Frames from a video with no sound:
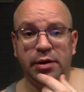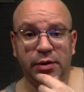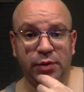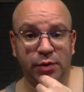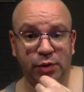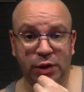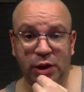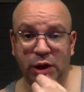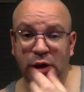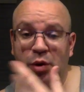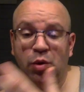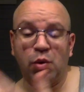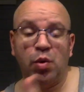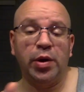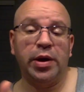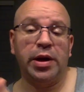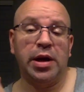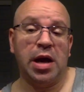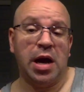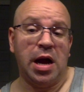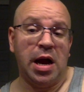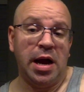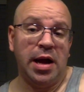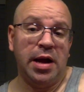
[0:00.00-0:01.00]
they're going
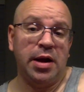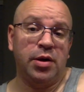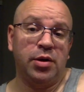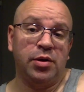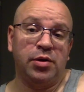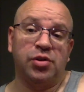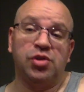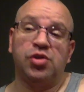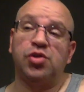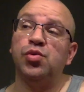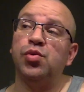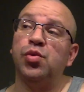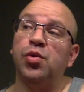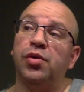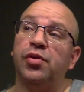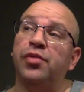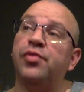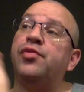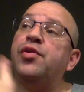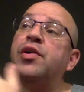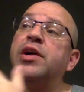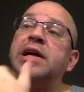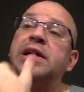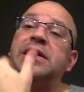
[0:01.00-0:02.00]
higher to a
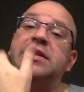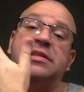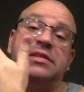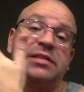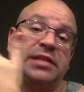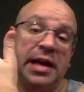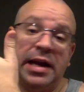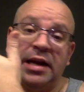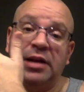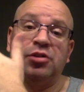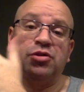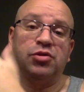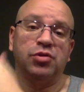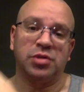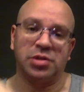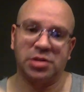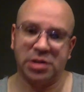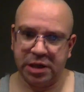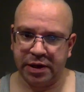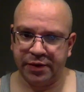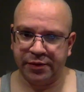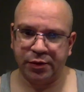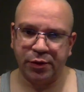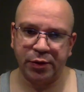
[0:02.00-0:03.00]
fucking dangerous
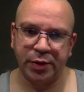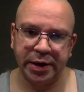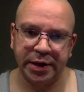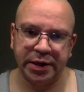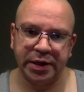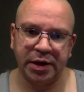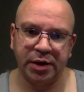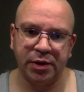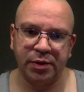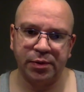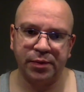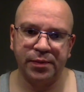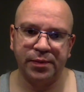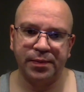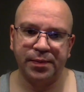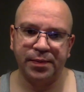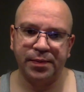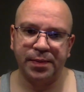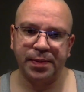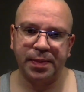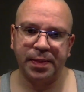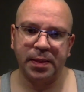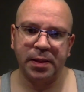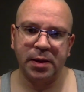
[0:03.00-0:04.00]
level right now.
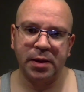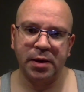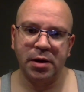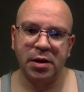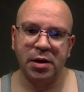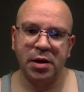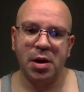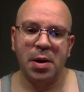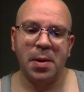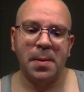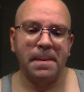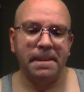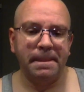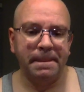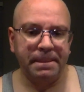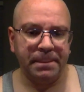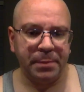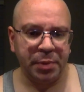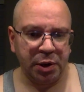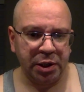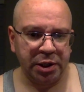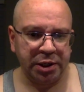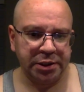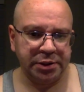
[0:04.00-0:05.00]

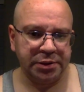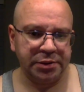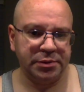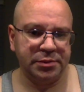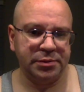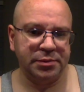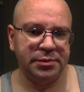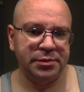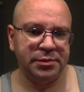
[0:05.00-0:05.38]
But